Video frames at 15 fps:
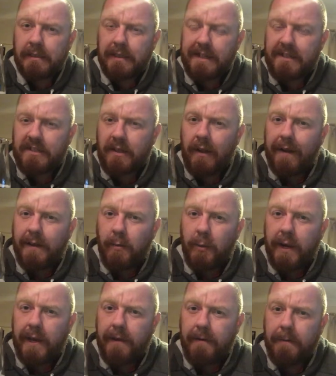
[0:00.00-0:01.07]
this slightly
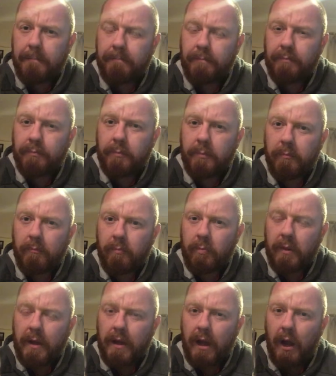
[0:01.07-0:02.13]
weird,
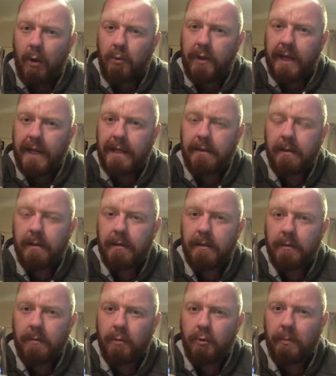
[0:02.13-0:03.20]
oaky,
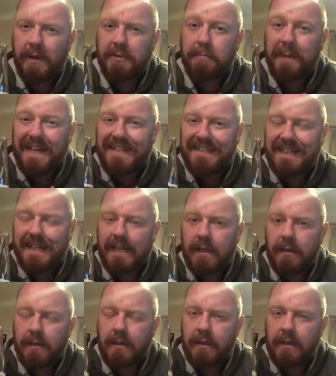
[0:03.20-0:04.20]
almost peaty